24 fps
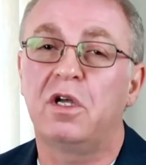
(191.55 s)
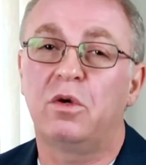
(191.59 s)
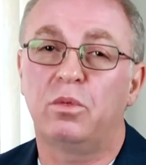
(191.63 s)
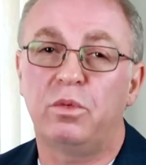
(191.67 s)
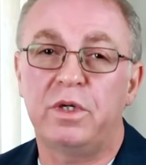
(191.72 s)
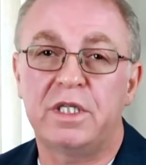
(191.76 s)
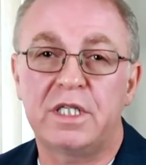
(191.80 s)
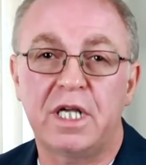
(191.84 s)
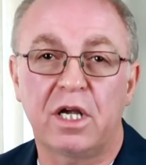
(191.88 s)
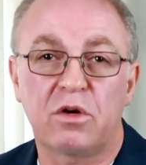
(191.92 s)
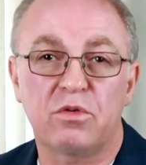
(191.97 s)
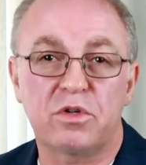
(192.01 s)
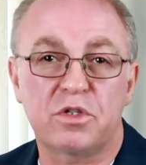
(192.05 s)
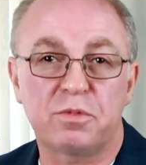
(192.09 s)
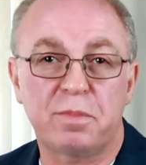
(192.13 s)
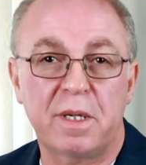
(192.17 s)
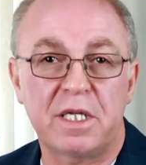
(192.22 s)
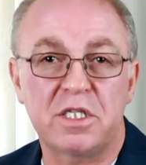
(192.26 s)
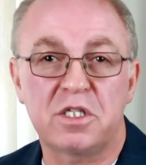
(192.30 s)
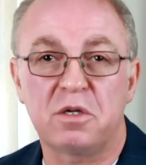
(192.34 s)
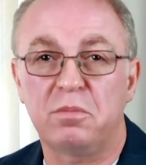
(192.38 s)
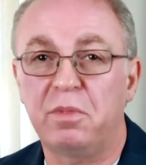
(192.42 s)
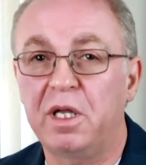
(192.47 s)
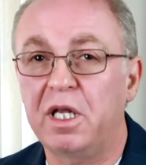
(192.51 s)
We take
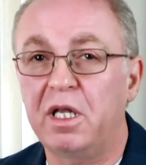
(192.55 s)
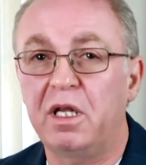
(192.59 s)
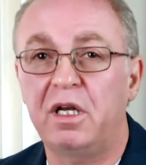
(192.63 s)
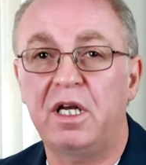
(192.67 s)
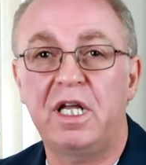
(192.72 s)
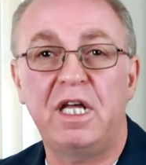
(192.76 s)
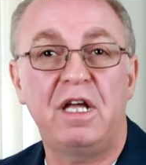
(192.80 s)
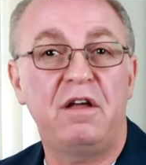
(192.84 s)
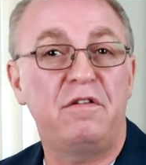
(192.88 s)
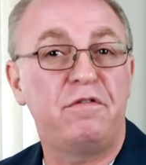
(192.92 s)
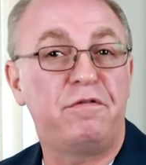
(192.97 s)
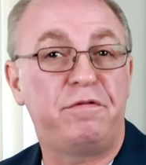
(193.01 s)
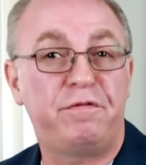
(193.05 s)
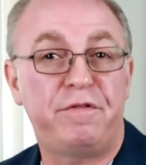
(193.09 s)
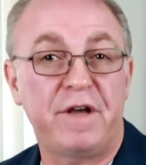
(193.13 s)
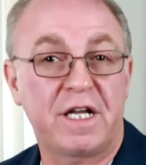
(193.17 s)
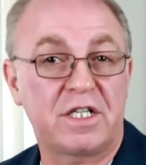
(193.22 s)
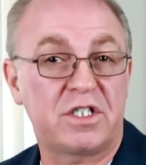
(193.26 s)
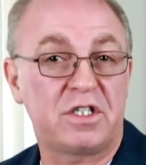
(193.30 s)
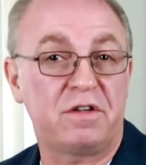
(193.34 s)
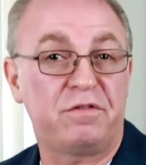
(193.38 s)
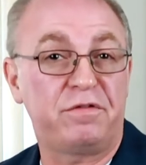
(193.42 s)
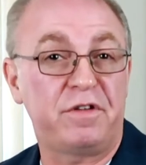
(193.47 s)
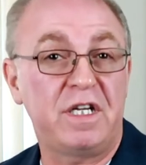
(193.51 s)
responsibility,
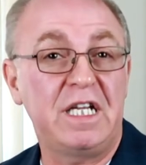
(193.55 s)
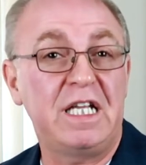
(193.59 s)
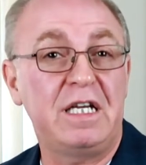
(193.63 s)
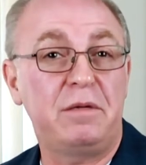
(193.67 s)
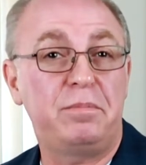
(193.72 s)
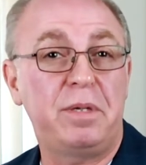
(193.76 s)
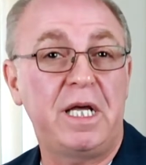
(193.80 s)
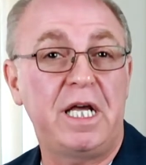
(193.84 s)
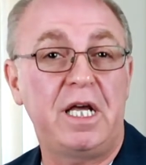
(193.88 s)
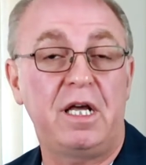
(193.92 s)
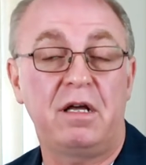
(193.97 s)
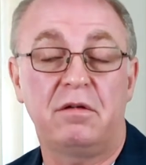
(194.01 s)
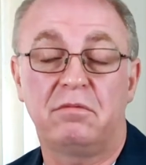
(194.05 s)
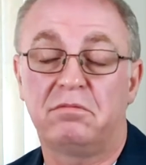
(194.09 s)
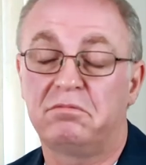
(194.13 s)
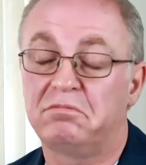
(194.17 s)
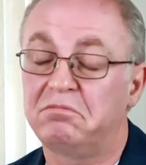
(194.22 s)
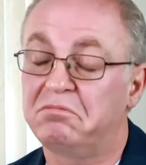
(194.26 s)
fix if need be,